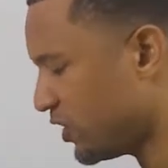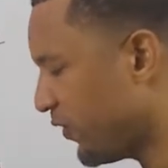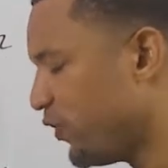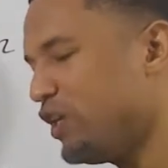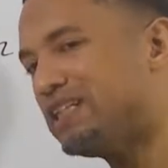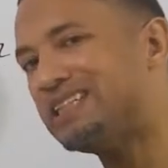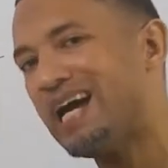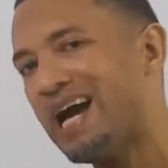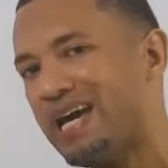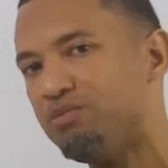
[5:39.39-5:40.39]
So 3
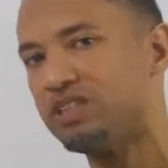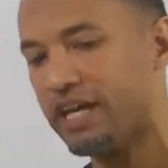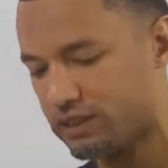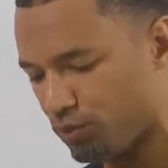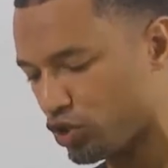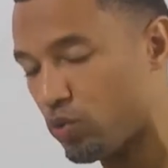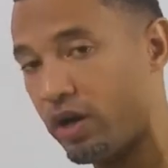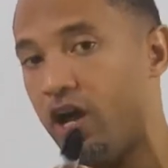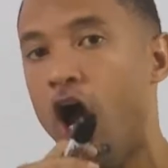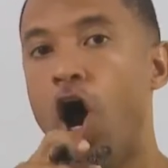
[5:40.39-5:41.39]
times x plus
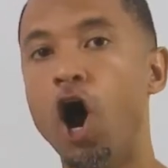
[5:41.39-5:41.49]
1.